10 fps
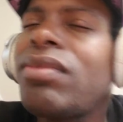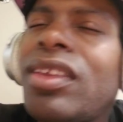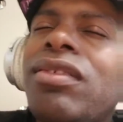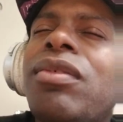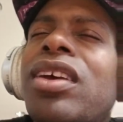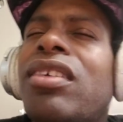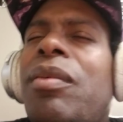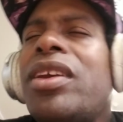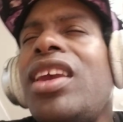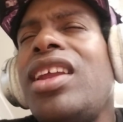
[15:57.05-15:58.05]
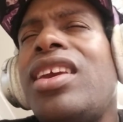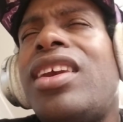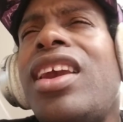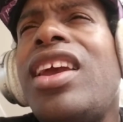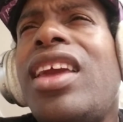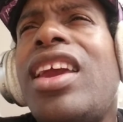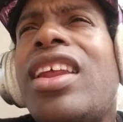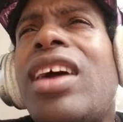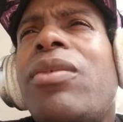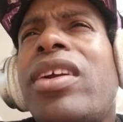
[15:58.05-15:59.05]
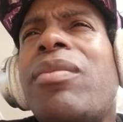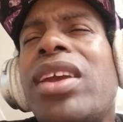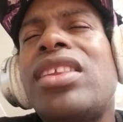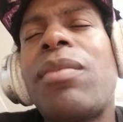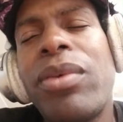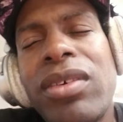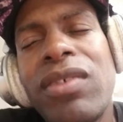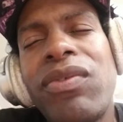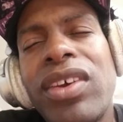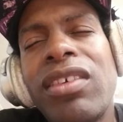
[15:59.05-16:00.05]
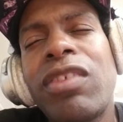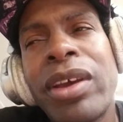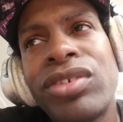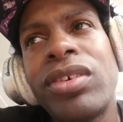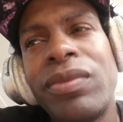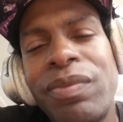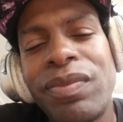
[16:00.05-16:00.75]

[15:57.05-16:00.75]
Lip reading: I'm a candy kid and I want to make that person feel special.